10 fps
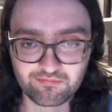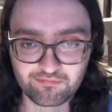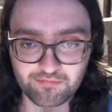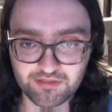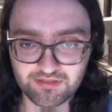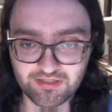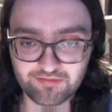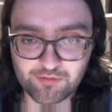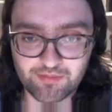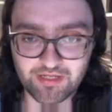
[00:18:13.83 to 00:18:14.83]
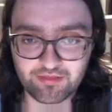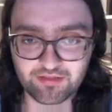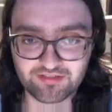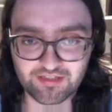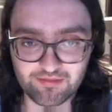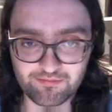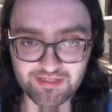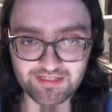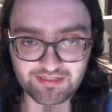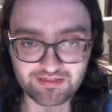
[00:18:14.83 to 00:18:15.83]
But if we play this
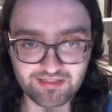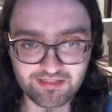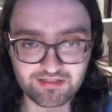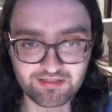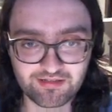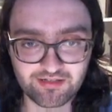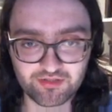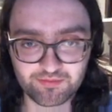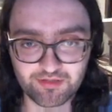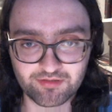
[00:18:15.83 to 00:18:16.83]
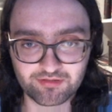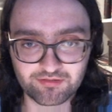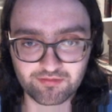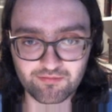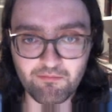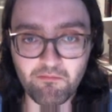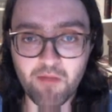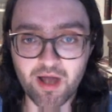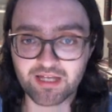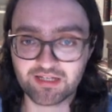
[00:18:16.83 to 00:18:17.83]
immediately, our opponent
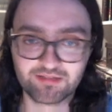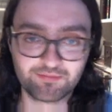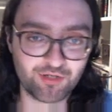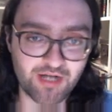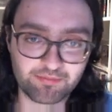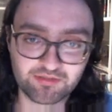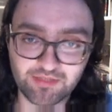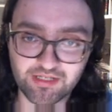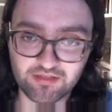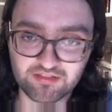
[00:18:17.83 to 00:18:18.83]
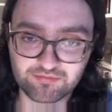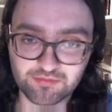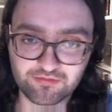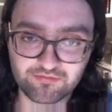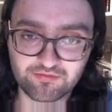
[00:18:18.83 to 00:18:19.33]
might perhaps play this move.